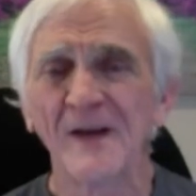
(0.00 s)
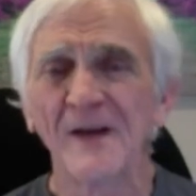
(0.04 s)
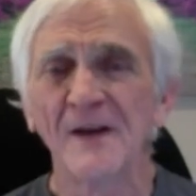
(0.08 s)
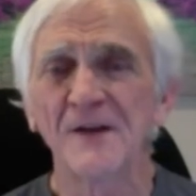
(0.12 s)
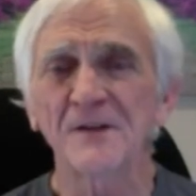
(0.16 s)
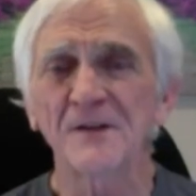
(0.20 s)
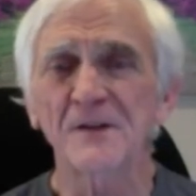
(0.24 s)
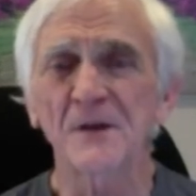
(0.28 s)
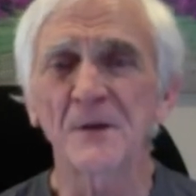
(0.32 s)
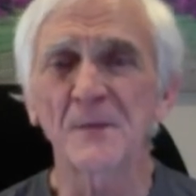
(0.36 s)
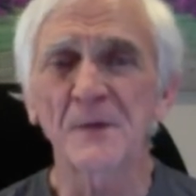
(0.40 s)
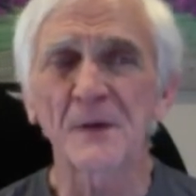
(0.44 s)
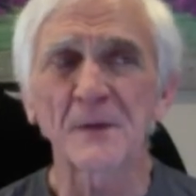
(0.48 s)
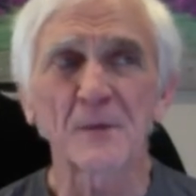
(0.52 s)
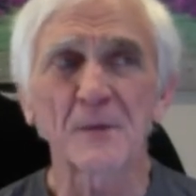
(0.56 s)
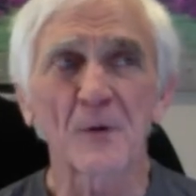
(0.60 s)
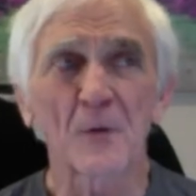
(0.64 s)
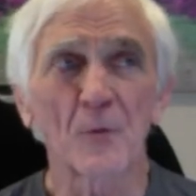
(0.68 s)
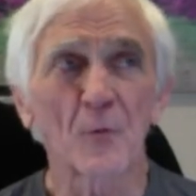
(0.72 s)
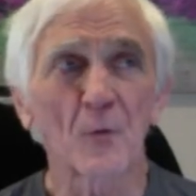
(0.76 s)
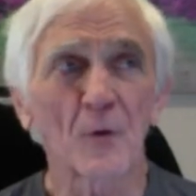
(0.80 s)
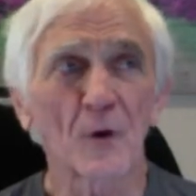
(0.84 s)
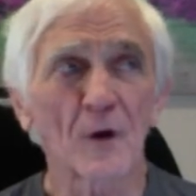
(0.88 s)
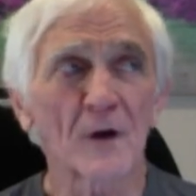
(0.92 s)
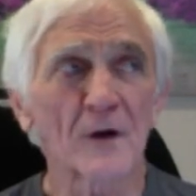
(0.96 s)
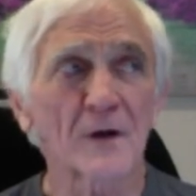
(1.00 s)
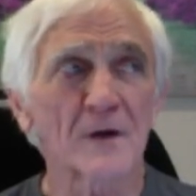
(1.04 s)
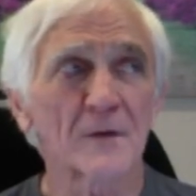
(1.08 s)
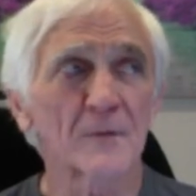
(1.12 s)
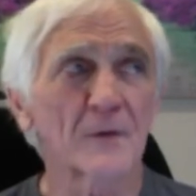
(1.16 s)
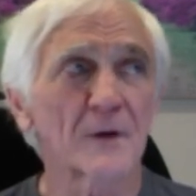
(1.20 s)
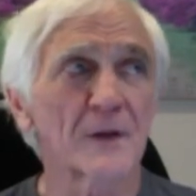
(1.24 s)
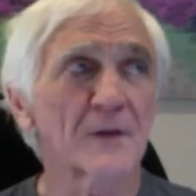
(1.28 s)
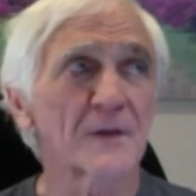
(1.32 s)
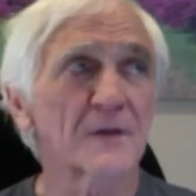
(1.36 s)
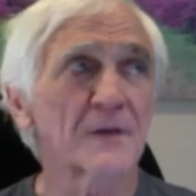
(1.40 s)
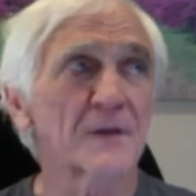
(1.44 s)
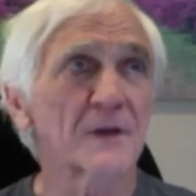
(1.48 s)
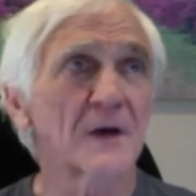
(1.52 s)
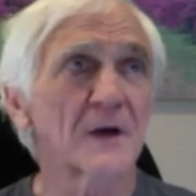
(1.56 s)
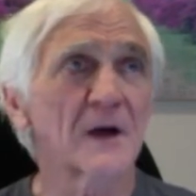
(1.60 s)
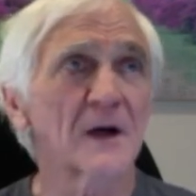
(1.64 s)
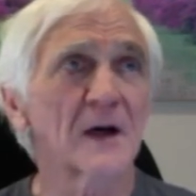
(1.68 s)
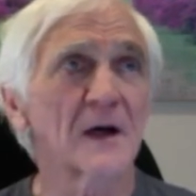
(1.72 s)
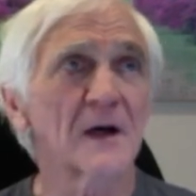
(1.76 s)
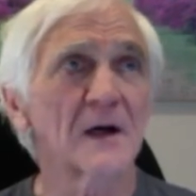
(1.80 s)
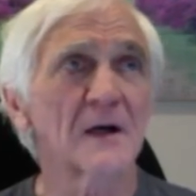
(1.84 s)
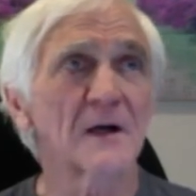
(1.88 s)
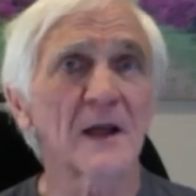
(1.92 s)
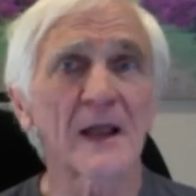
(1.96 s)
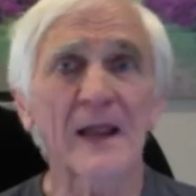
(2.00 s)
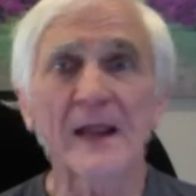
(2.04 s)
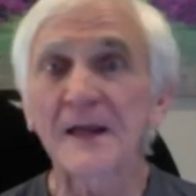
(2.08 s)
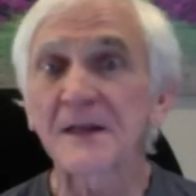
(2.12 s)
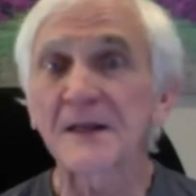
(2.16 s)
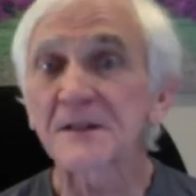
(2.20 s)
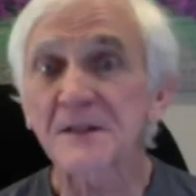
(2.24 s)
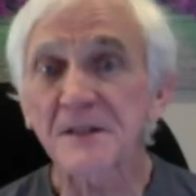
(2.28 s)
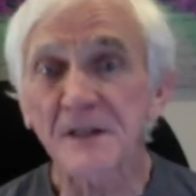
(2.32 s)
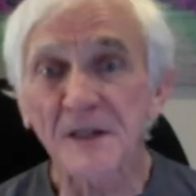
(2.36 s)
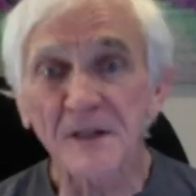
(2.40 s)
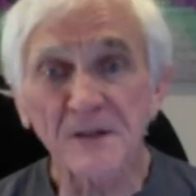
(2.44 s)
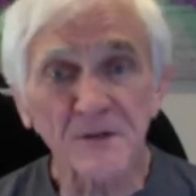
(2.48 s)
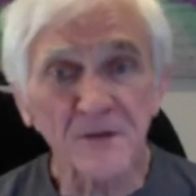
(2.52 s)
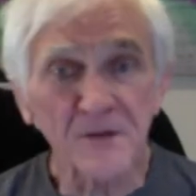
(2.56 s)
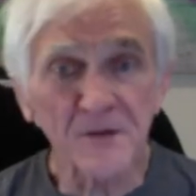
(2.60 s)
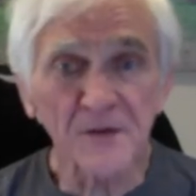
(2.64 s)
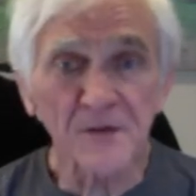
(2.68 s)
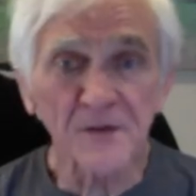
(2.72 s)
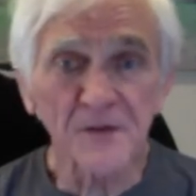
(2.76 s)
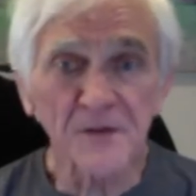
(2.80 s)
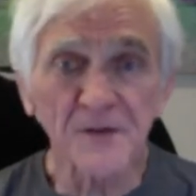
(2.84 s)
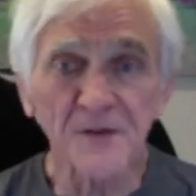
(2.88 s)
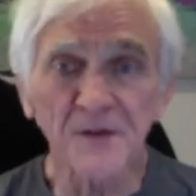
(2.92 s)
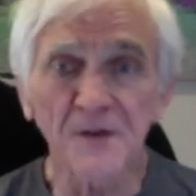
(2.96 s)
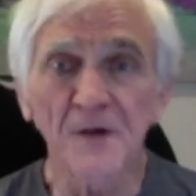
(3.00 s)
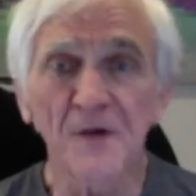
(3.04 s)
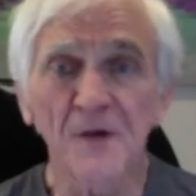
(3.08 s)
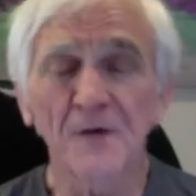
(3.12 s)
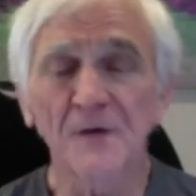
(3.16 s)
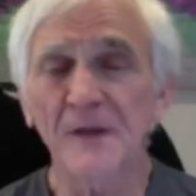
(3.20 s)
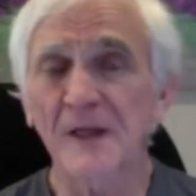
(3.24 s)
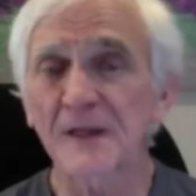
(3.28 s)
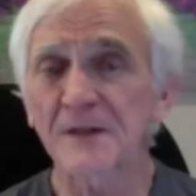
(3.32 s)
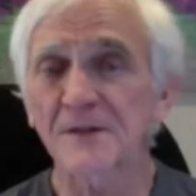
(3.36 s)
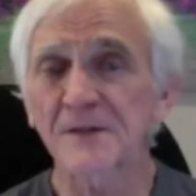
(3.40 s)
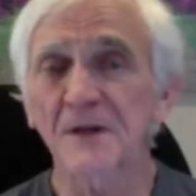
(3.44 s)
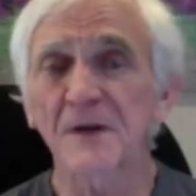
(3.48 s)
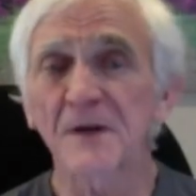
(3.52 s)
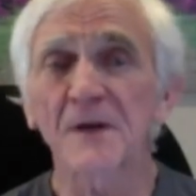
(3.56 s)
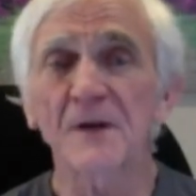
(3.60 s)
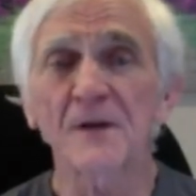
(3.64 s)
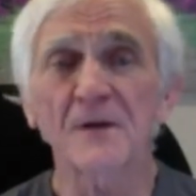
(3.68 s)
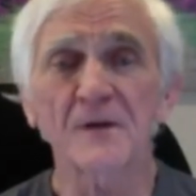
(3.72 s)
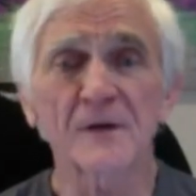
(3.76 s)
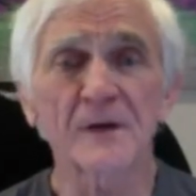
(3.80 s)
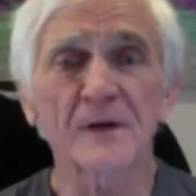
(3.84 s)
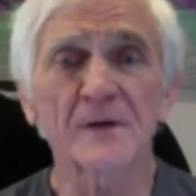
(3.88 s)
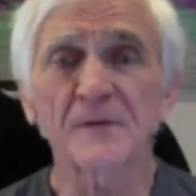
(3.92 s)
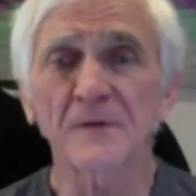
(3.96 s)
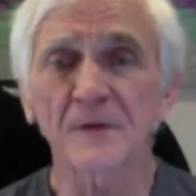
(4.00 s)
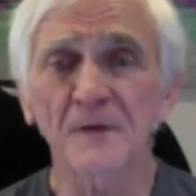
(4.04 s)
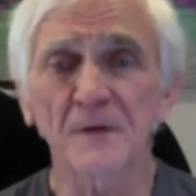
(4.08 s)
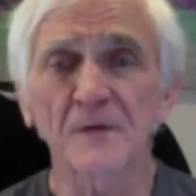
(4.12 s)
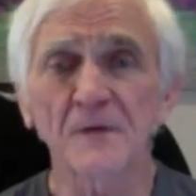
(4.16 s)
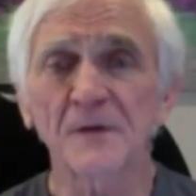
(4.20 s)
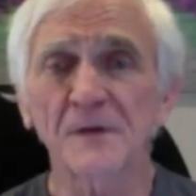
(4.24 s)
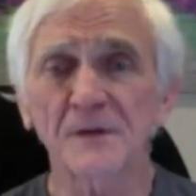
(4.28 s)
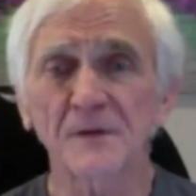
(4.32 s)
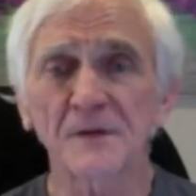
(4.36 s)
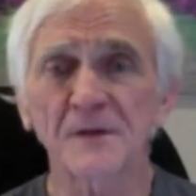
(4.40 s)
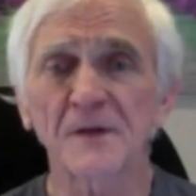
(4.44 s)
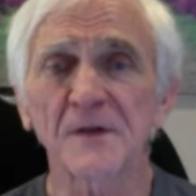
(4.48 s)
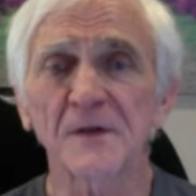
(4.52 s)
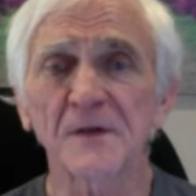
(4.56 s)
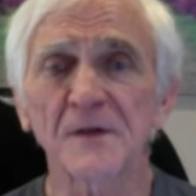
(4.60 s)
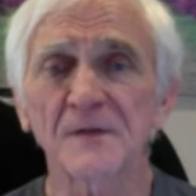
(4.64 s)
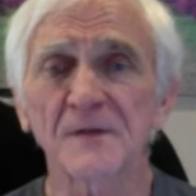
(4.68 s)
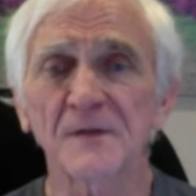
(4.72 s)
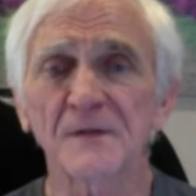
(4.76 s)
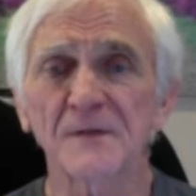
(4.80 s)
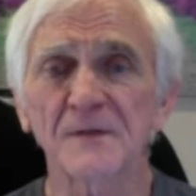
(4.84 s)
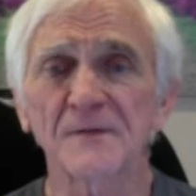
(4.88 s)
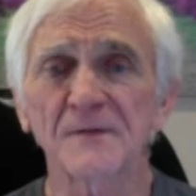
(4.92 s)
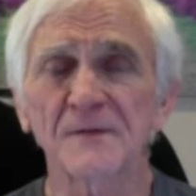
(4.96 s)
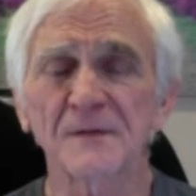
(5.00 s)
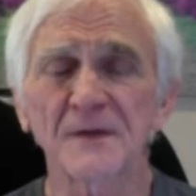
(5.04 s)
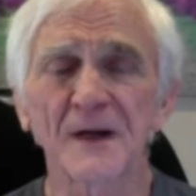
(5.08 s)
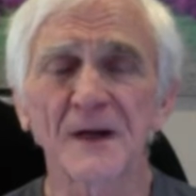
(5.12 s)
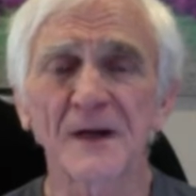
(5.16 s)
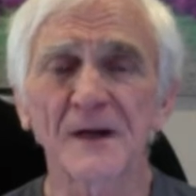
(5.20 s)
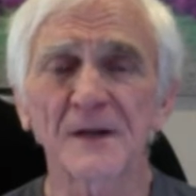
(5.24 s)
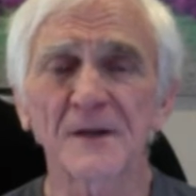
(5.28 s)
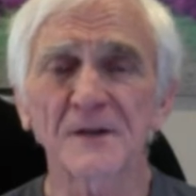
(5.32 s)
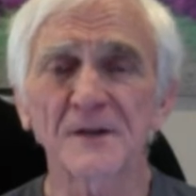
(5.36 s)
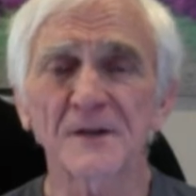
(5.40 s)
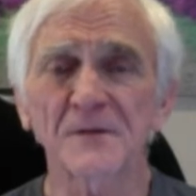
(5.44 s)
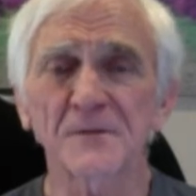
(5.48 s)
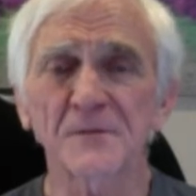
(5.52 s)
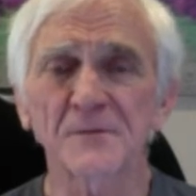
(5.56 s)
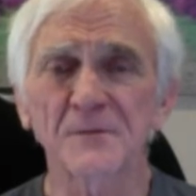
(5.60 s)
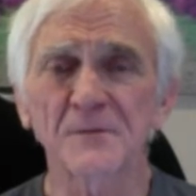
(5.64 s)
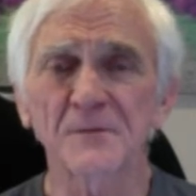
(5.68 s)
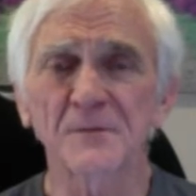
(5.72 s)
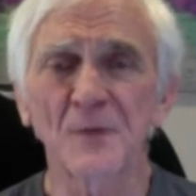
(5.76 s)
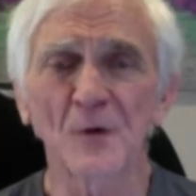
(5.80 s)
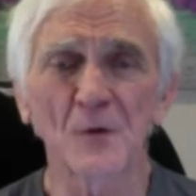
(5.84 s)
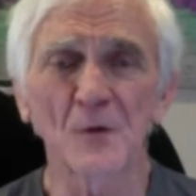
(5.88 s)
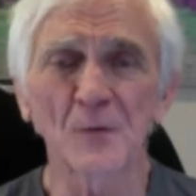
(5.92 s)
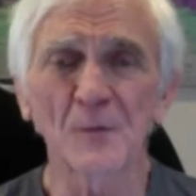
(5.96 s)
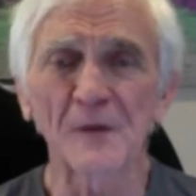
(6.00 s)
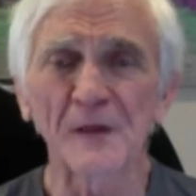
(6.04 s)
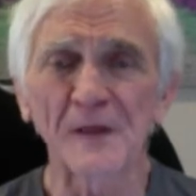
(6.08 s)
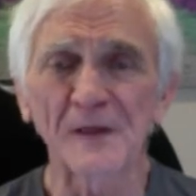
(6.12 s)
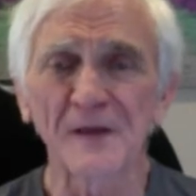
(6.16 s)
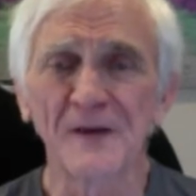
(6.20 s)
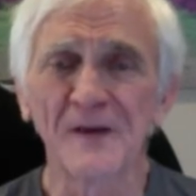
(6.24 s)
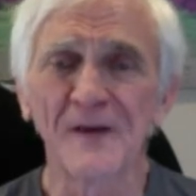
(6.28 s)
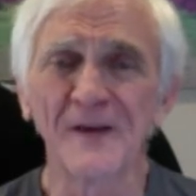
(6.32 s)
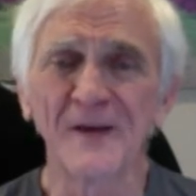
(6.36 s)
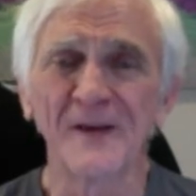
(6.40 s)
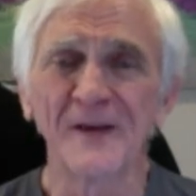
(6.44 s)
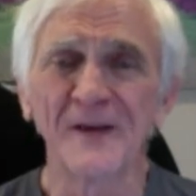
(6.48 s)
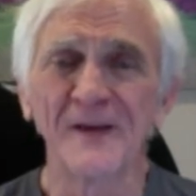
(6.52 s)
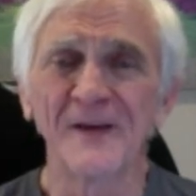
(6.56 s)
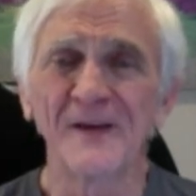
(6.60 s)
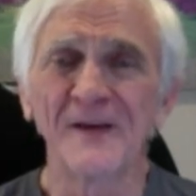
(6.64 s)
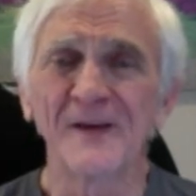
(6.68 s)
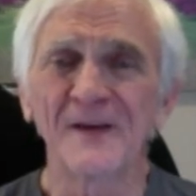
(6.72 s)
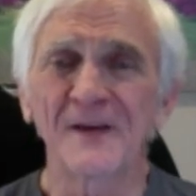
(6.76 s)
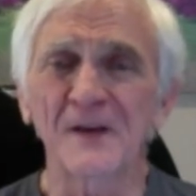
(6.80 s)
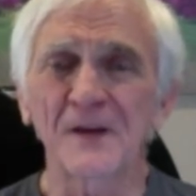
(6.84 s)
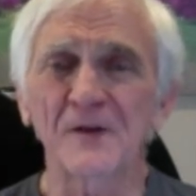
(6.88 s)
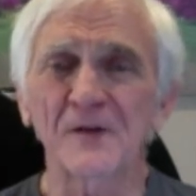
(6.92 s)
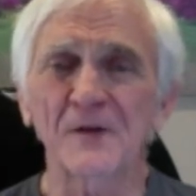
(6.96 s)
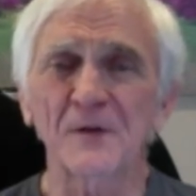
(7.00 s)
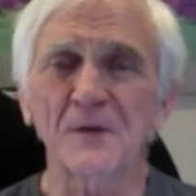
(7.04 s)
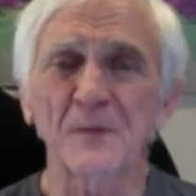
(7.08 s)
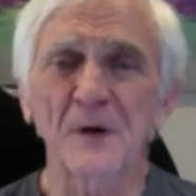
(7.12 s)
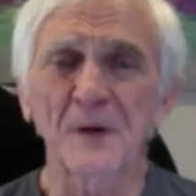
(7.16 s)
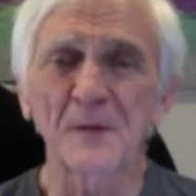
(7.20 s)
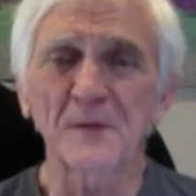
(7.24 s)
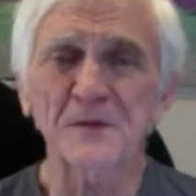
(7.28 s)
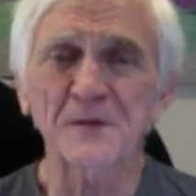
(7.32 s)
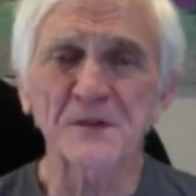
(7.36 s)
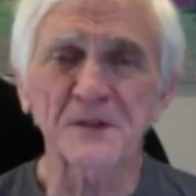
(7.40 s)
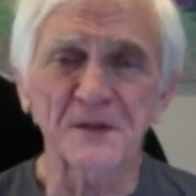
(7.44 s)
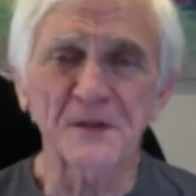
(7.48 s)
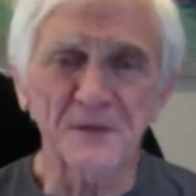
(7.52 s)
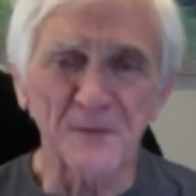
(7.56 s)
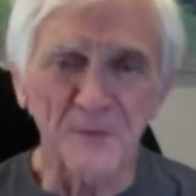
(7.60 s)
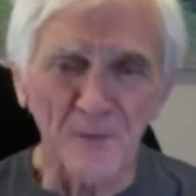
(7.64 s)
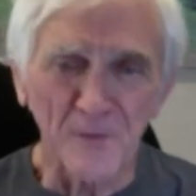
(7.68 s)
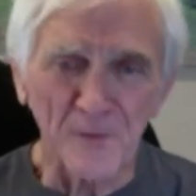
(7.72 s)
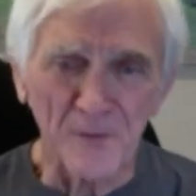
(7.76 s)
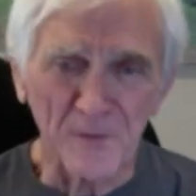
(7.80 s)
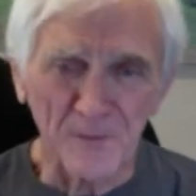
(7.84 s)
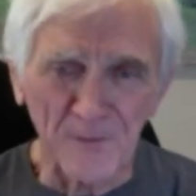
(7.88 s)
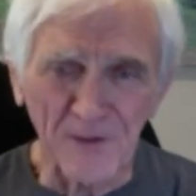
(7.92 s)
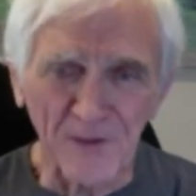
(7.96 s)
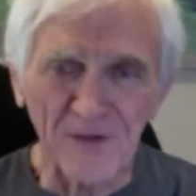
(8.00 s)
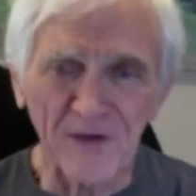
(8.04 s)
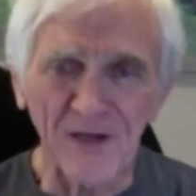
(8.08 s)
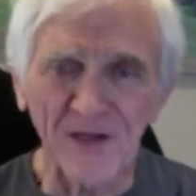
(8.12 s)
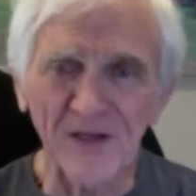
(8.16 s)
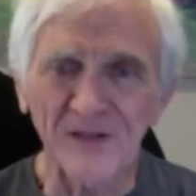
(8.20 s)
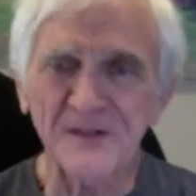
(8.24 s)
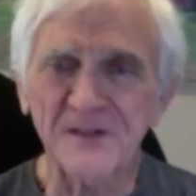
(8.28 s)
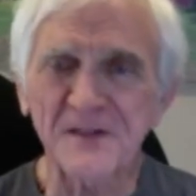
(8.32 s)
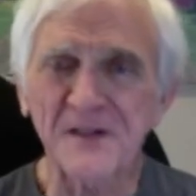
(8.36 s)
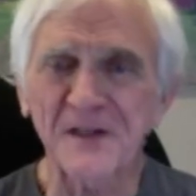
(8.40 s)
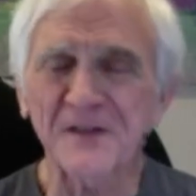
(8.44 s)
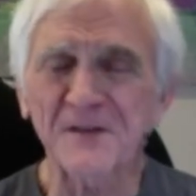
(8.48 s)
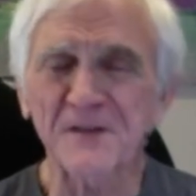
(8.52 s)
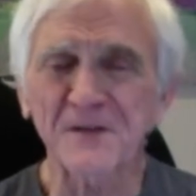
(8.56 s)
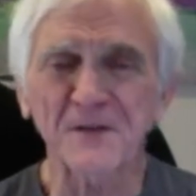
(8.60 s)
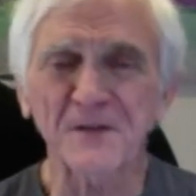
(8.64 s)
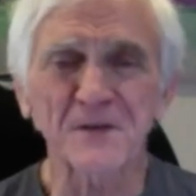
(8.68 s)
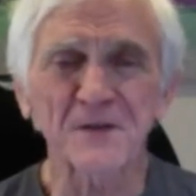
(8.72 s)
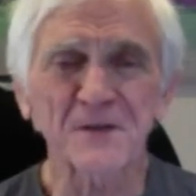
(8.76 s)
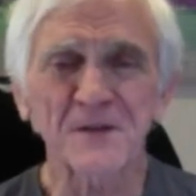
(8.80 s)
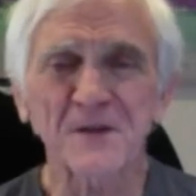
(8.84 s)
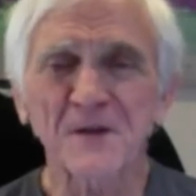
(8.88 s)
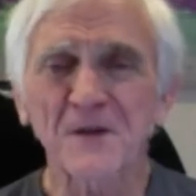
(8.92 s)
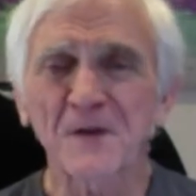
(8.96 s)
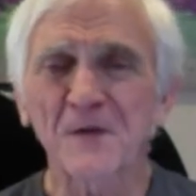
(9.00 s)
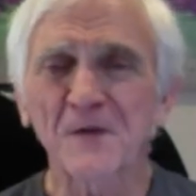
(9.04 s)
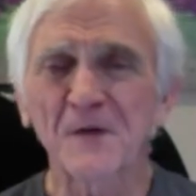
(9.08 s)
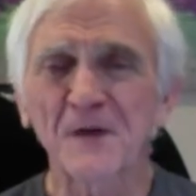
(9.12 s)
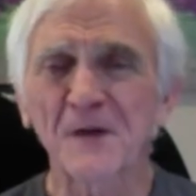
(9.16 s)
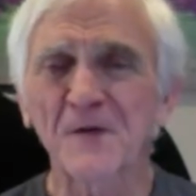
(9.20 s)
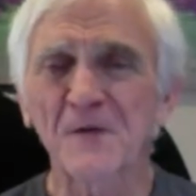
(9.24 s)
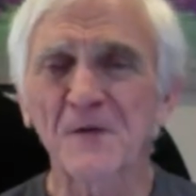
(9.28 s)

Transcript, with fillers: Some people work with uh, ancestors. You know, that's another influence that kind of has pulled me into publishing the book about ancestors, including